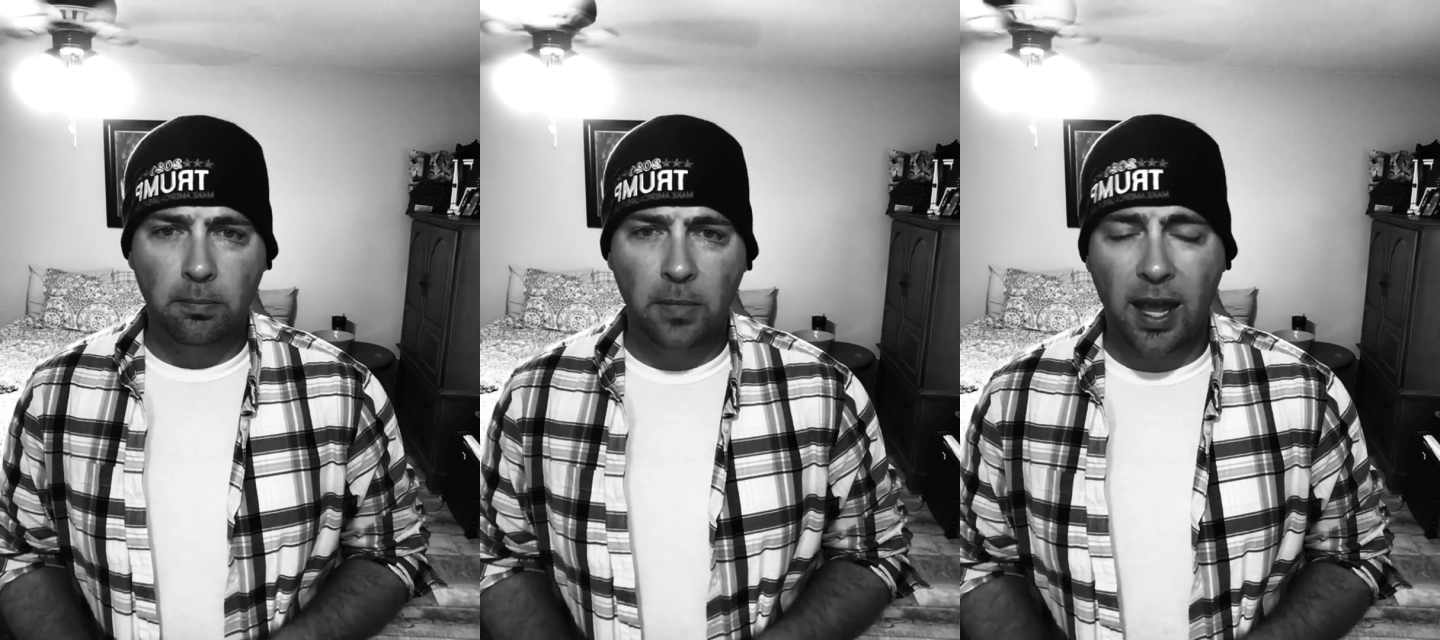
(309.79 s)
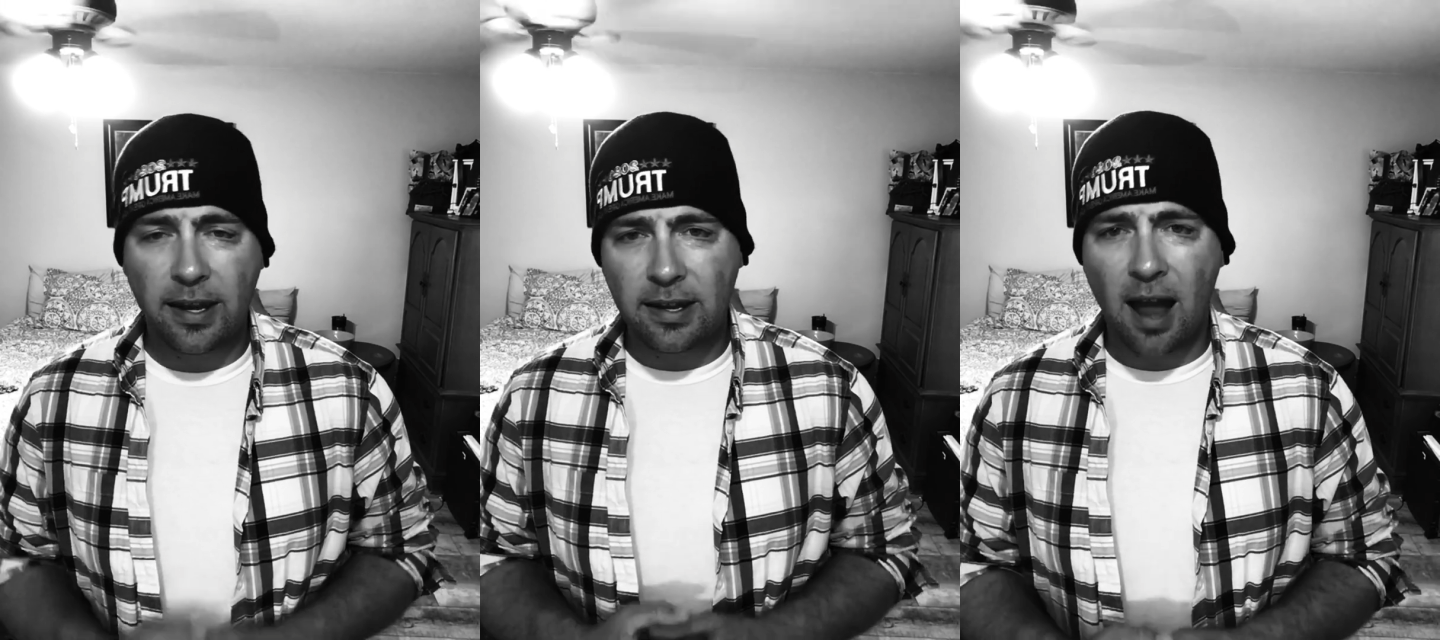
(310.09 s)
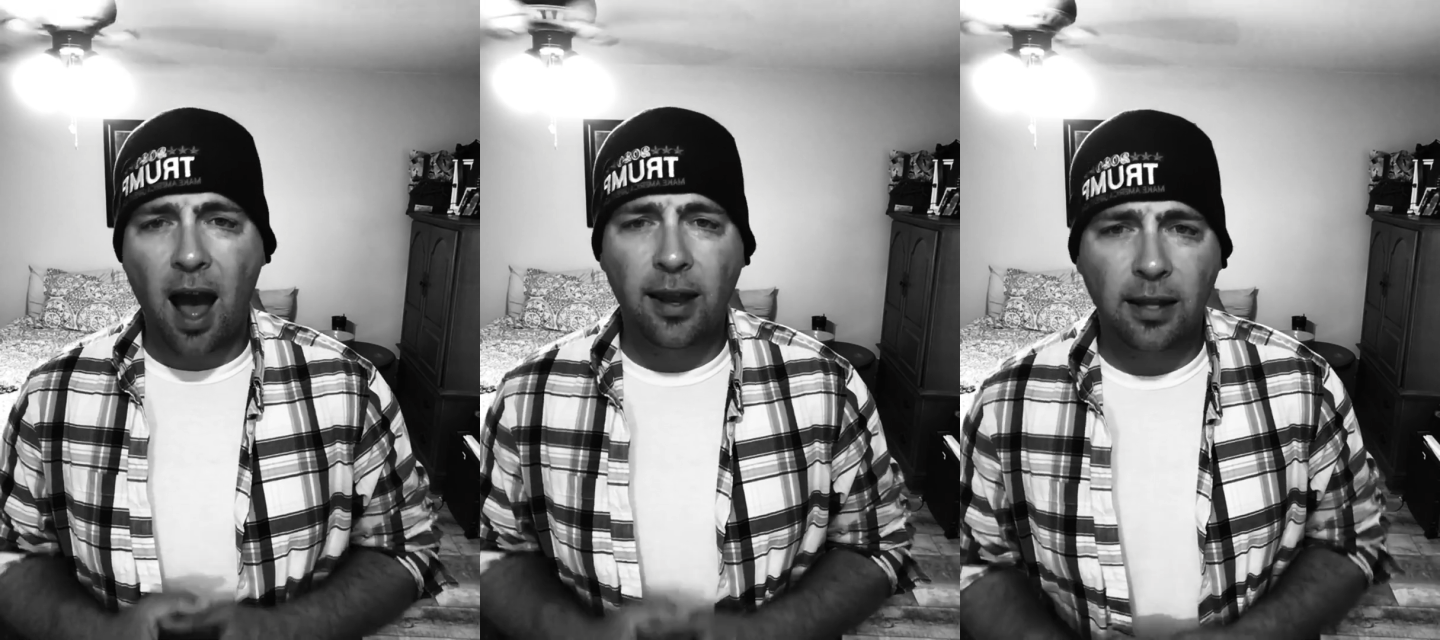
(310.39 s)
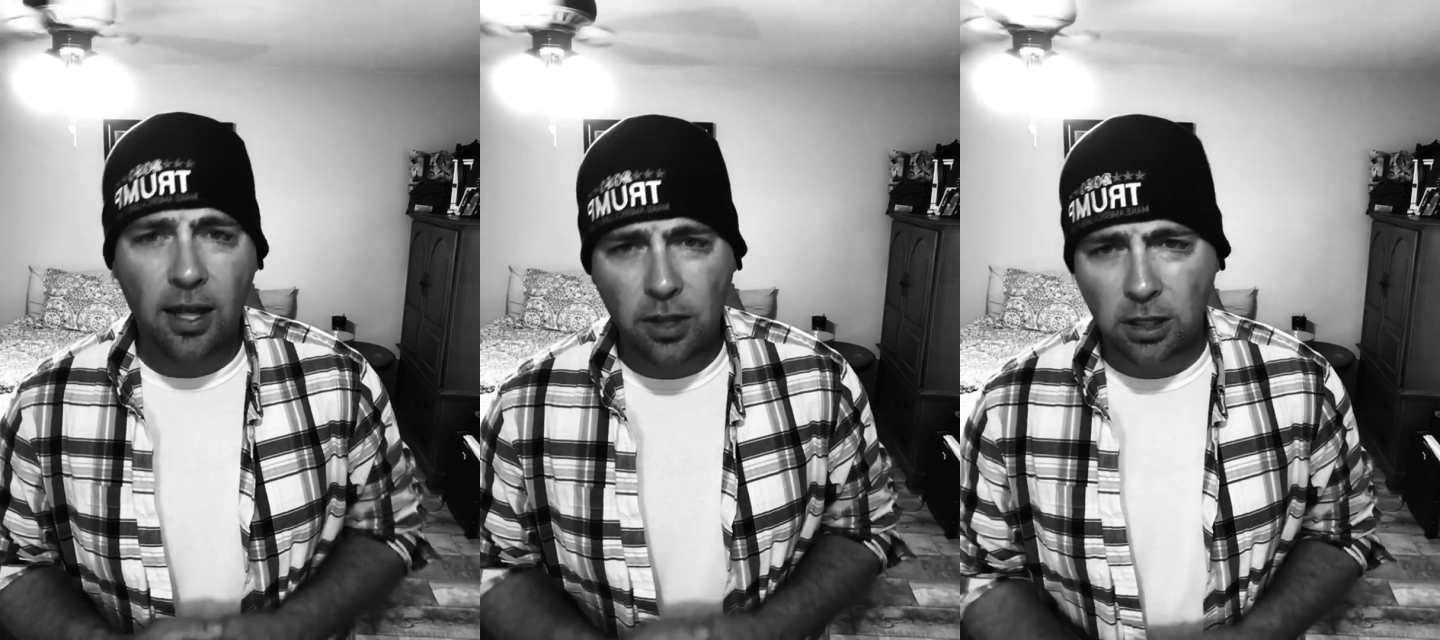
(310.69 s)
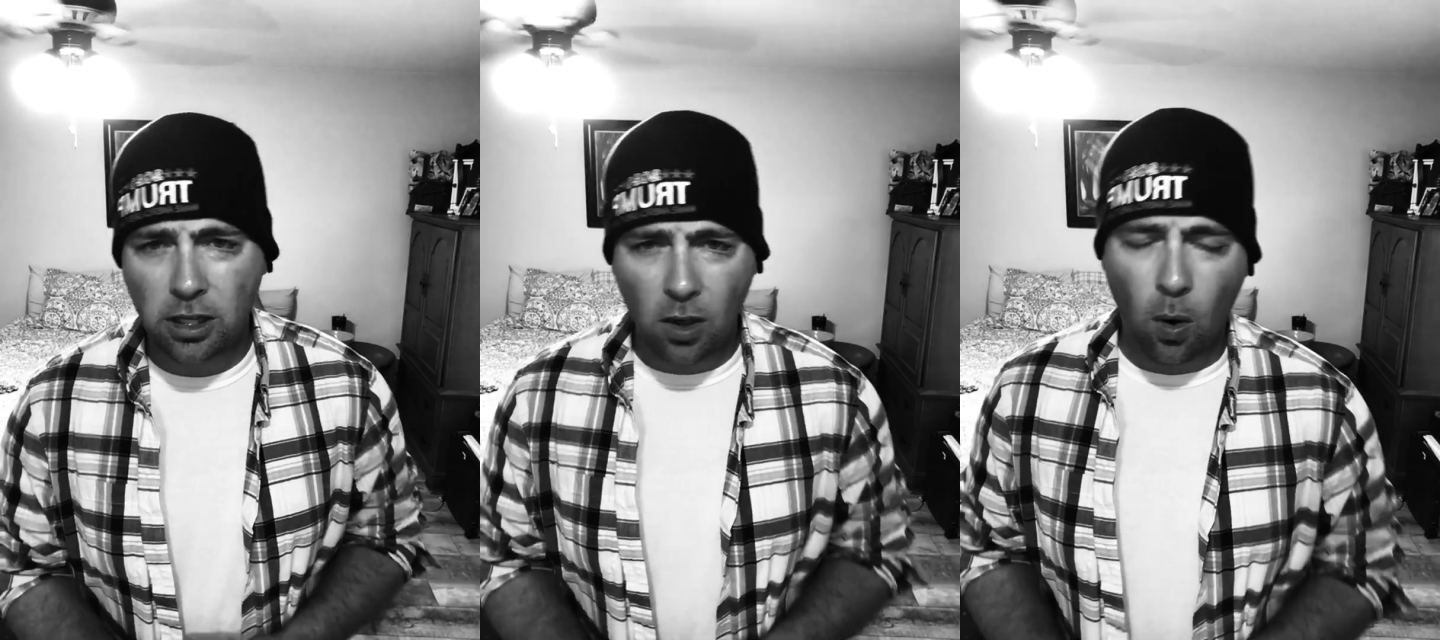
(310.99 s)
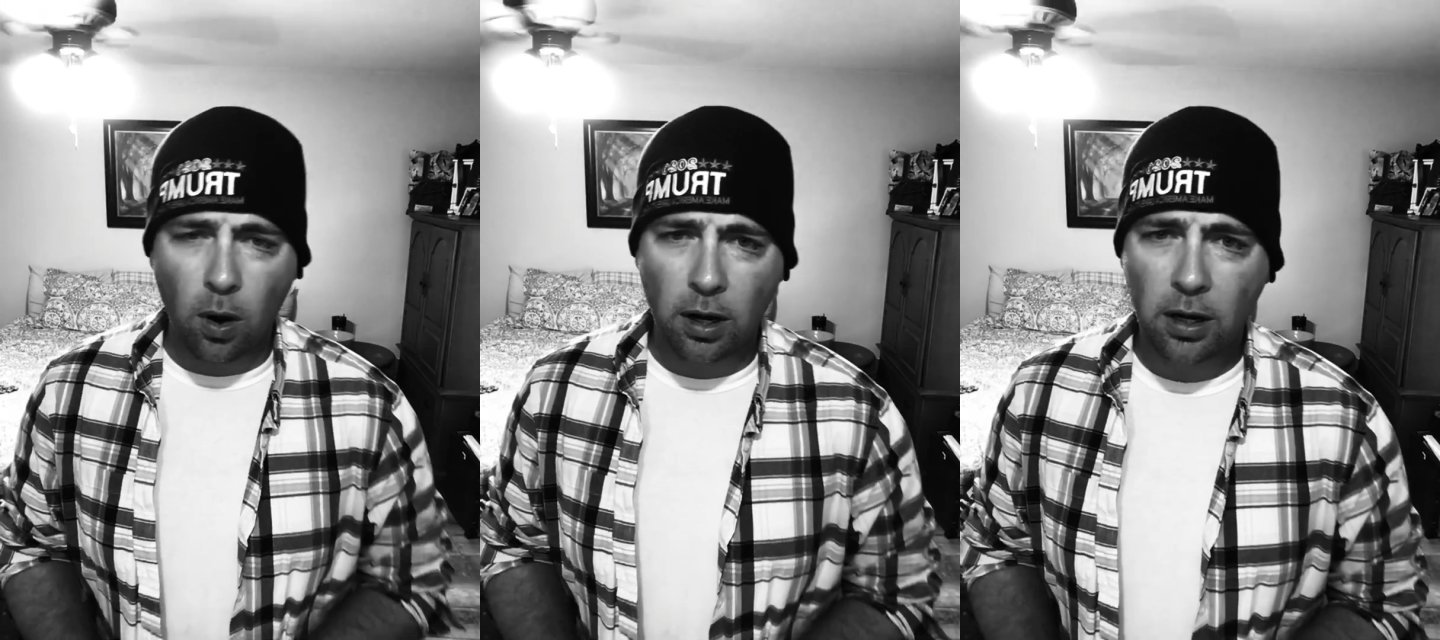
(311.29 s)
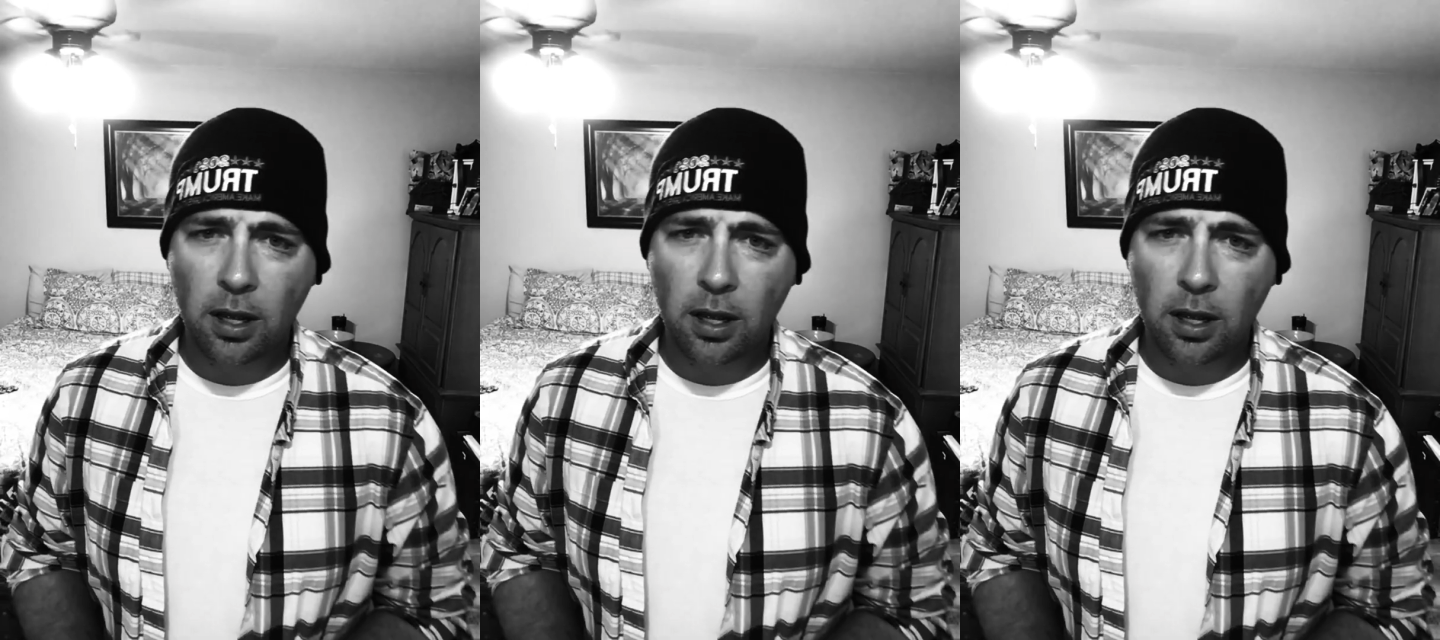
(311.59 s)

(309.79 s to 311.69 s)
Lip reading: and not let the cure